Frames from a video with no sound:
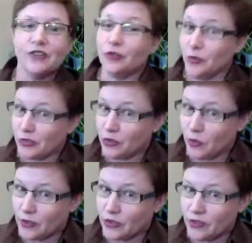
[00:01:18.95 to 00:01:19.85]
Direct
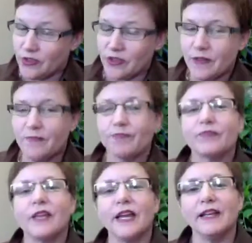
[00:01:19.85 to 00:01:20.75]
questions
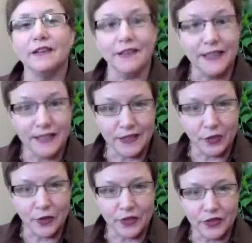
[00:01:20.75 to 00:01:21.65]
and leading
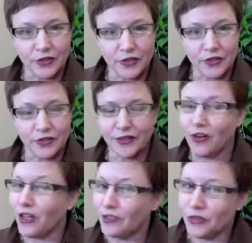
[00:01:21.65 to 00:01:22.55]
questions. Now,
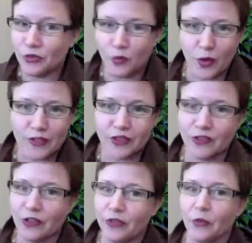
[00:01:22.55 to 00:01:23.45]
all of you have watched
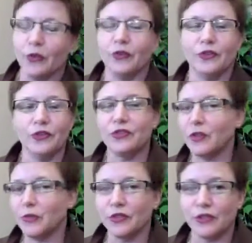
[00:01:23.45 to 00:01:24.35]
Law & Order or
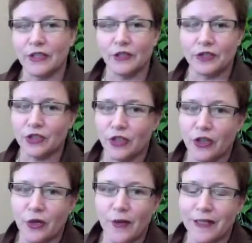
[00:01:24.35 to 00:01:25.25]
some other legal
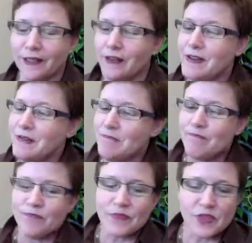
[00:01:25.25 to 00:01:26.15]
show, and
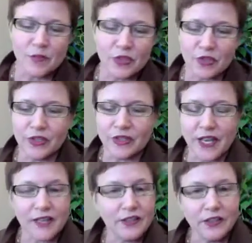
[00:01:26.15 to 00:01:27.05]
some attorney's
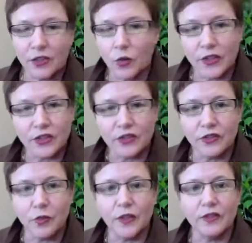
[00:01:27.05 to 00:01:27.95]
asking a question of
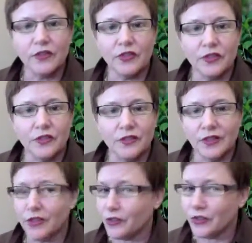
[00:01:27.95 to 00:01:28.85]
the witness, and
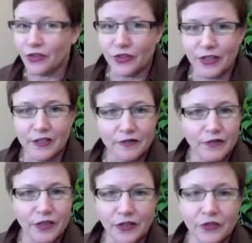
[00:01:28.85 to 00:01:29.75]
the other attorney
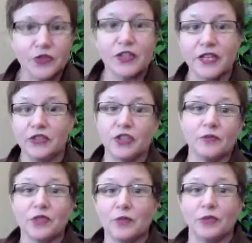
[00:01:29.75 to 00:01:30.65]
on the other side
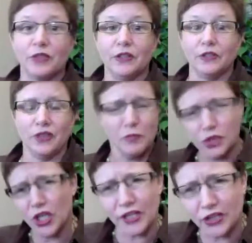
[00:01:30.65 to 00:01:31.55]
jumps up and yells,
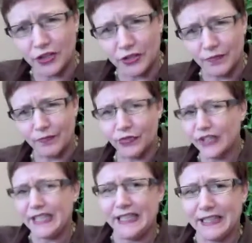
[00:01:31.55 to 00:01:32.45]
"Objection!
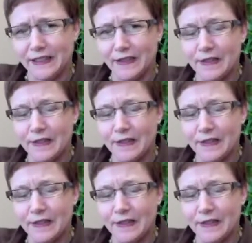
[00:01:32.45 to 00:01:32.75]
Leading!"